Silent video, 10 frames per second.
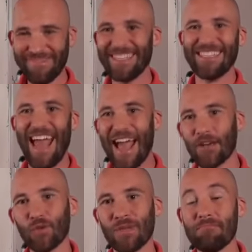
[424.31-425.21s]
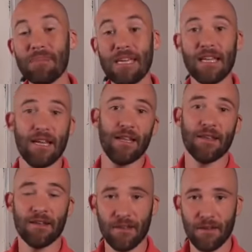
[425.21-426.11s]
doesn't actually mean
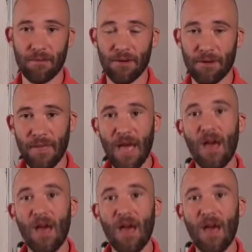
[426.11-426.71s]
anything to the computer.